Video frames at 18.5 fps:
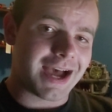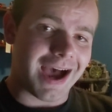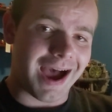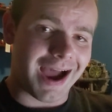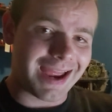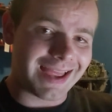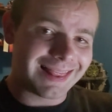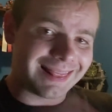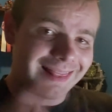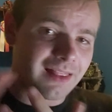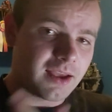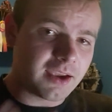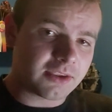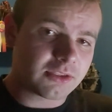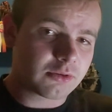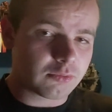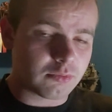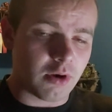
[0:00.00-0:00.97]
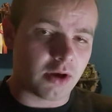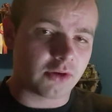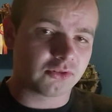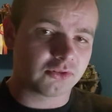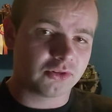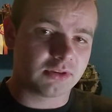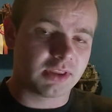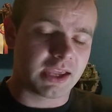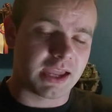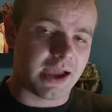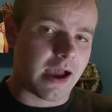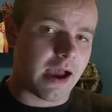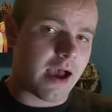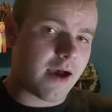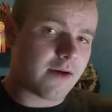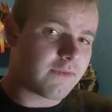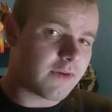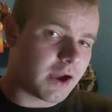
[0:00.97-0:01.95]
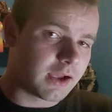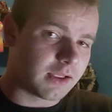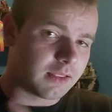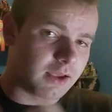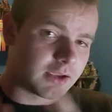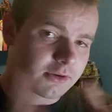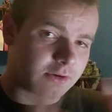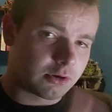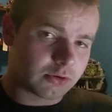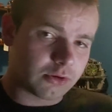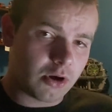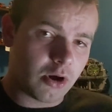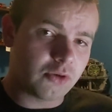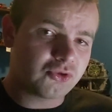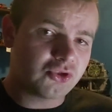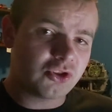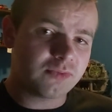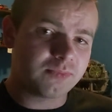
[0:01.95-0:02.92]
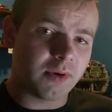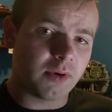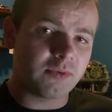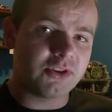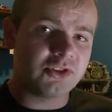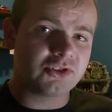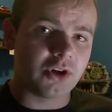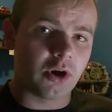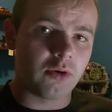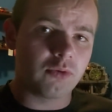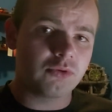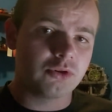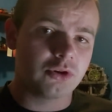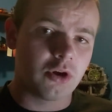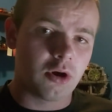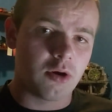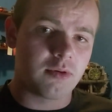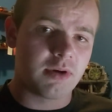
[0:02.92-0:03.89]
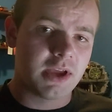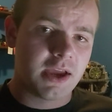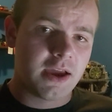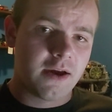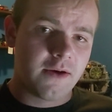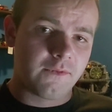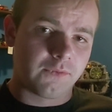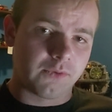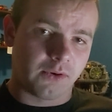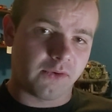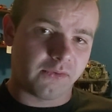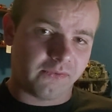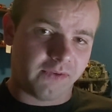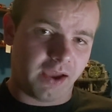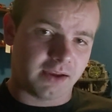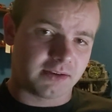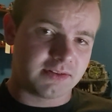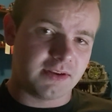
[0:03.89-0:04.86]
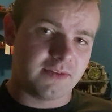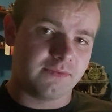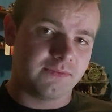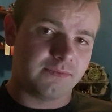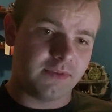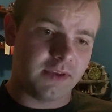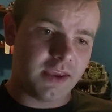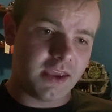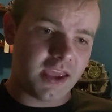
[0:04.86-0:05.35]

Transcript: I like the roster they have. I like our coaches, but we don't know for a fact if